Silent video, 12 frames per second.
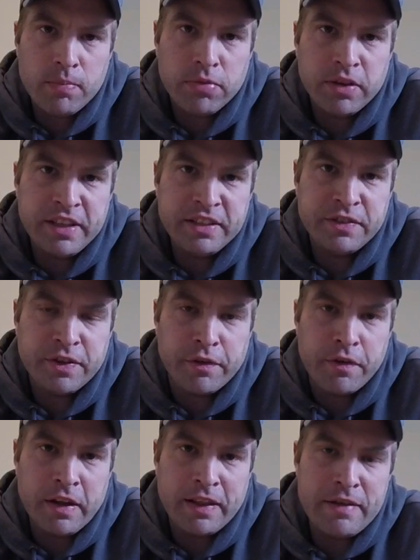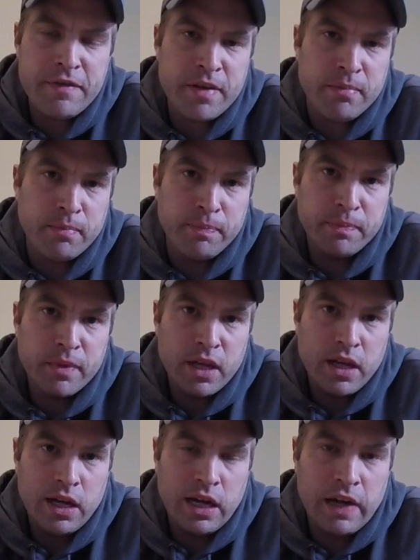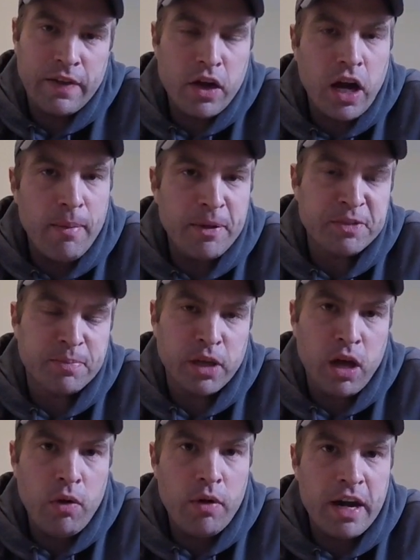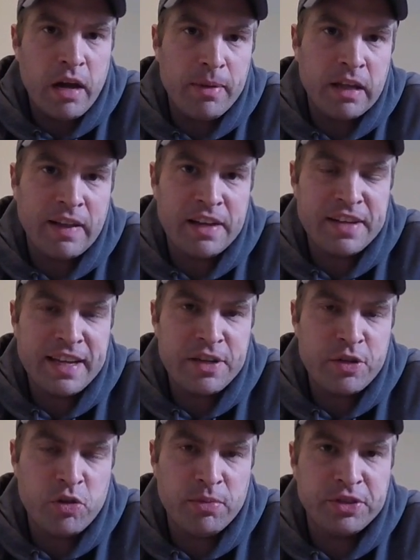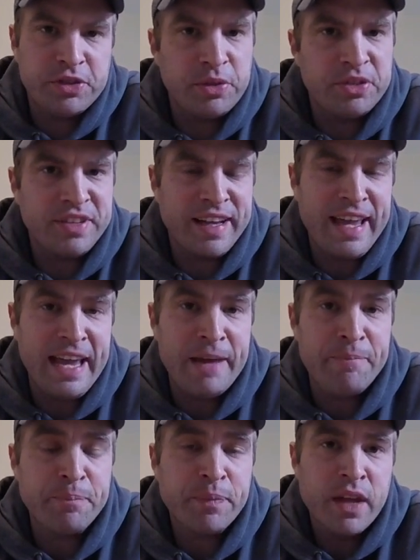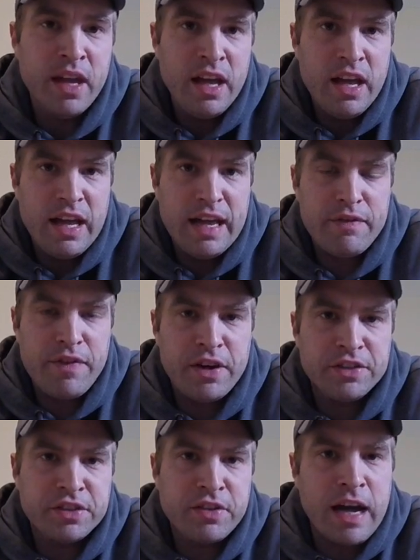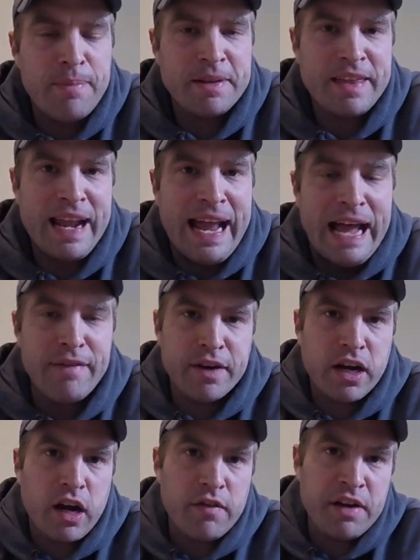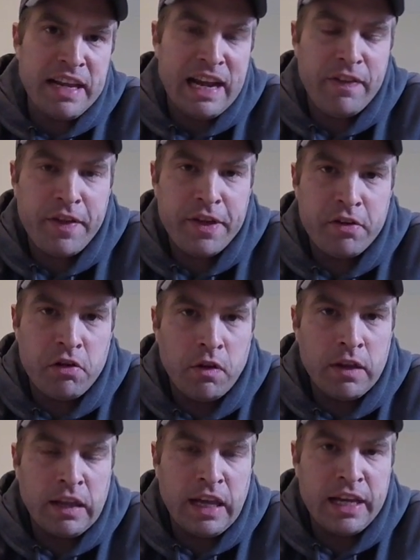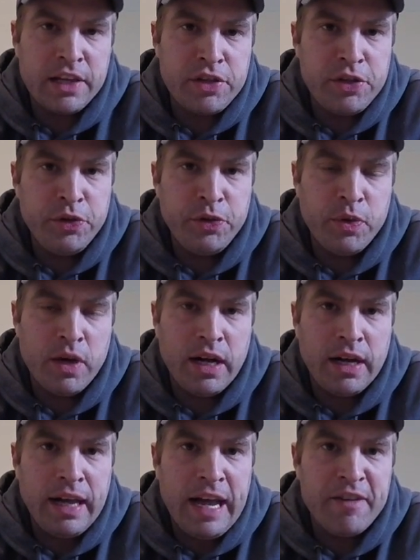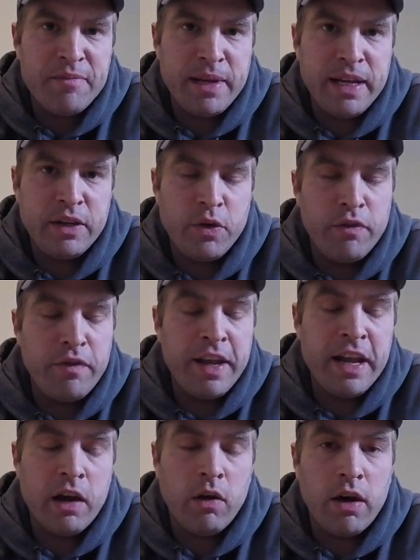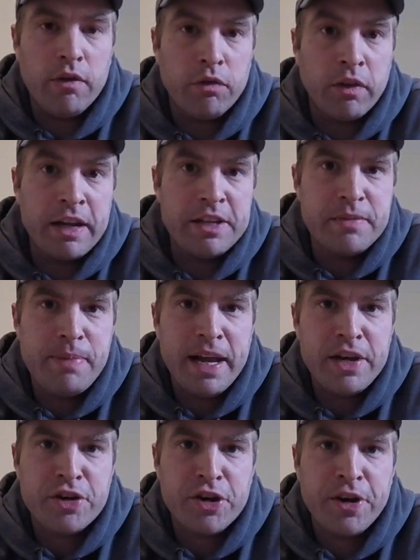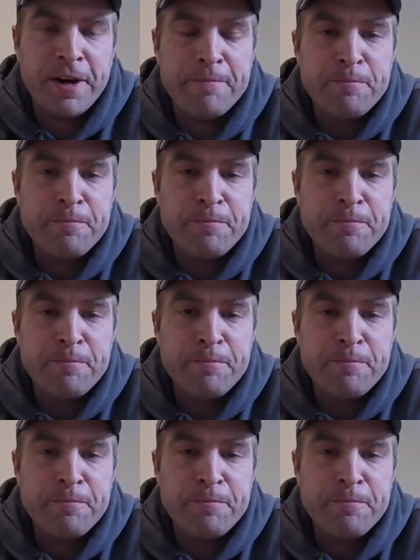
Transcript: please feel free to leave them in the comments below, and I'll be glad to get to them as soon as I can. If there's a topic that I haven't covered yet that you'd really like to have me do a video of related to pen turning,